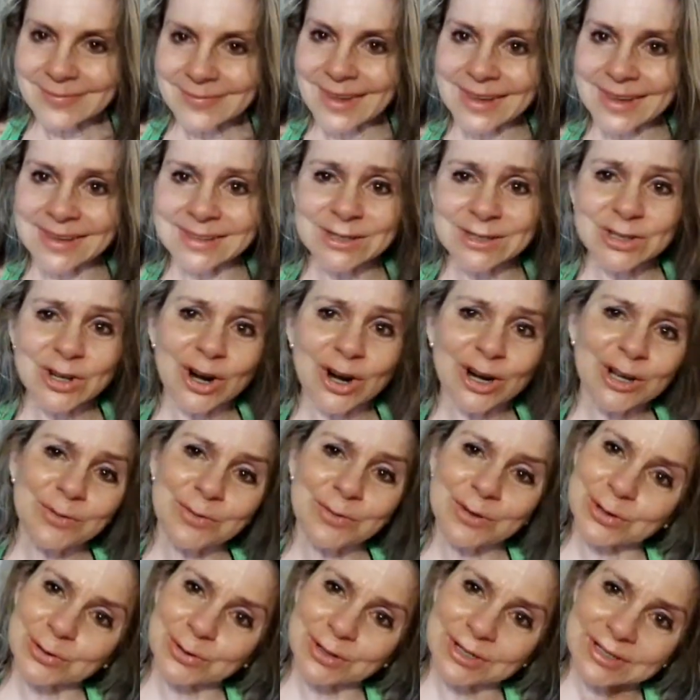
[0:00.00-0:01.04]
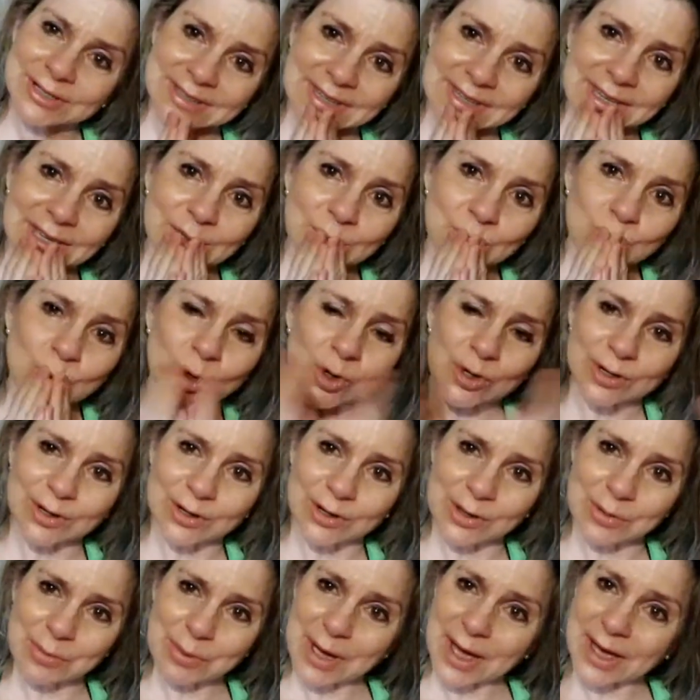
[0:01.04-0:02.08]
And starting with Krisky, you're
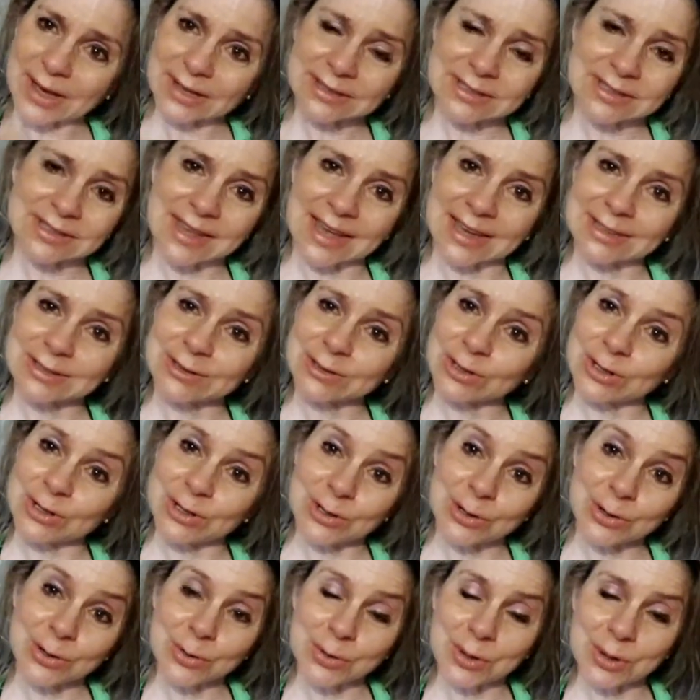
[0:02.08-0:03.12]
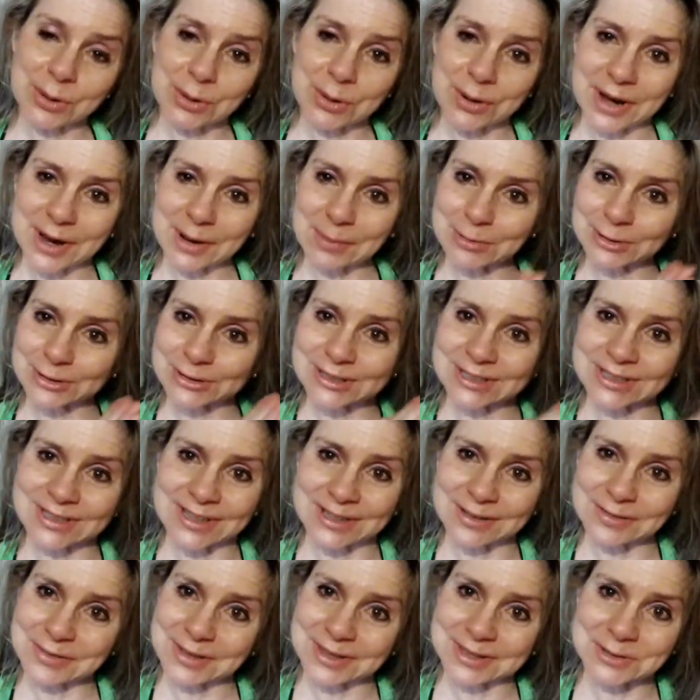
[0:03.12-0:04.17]
the best. Thanks to you, we were able to
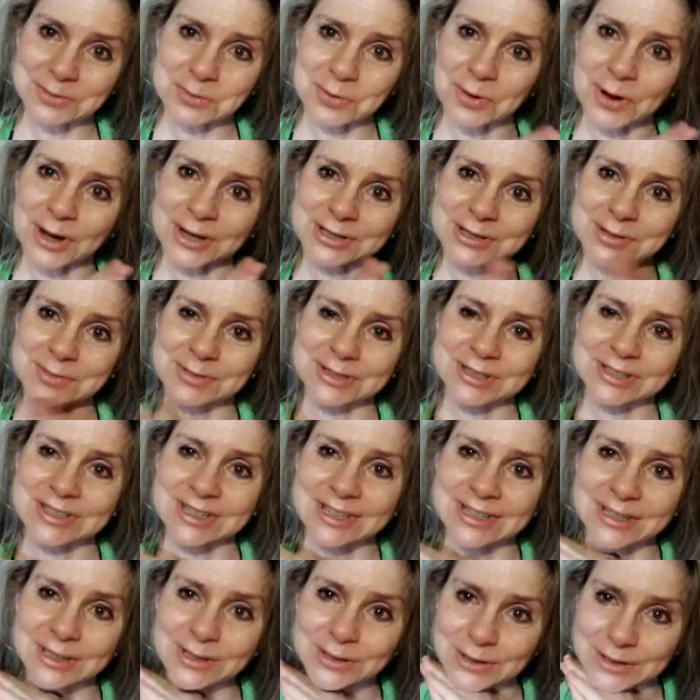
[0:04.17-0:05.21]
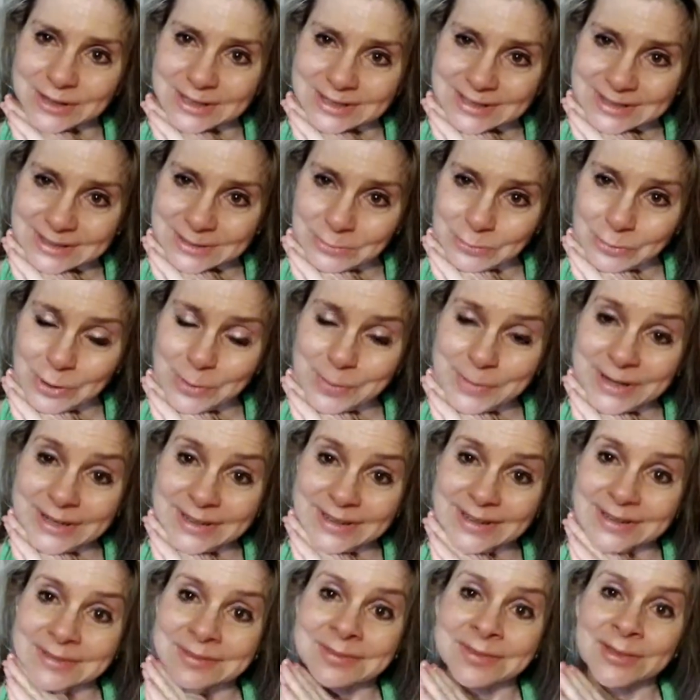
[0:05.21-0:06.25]
give this washing machine to this woman.
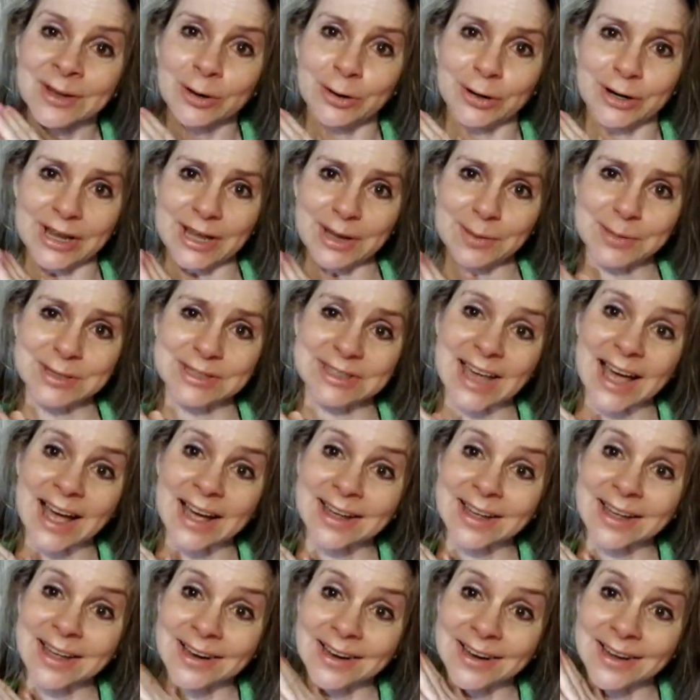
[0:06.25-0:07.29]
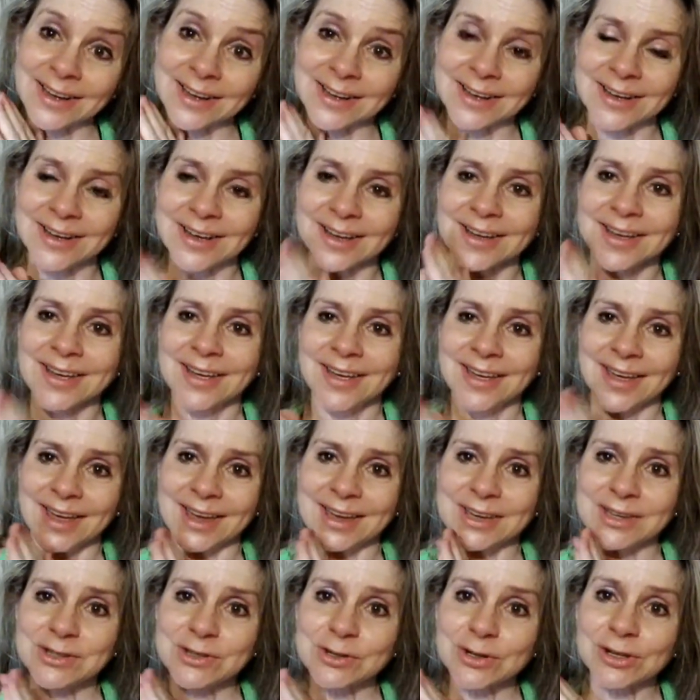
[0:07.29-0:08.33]
Her name is
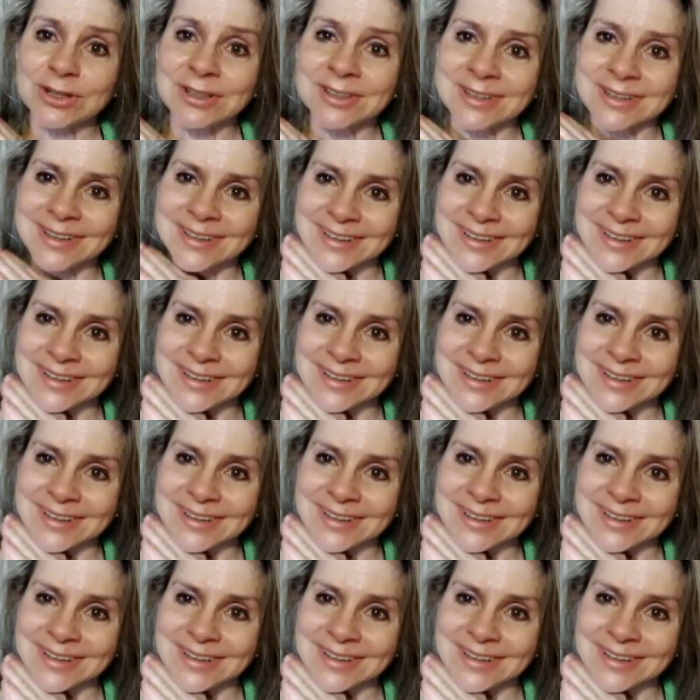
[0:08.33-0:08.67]
Angel.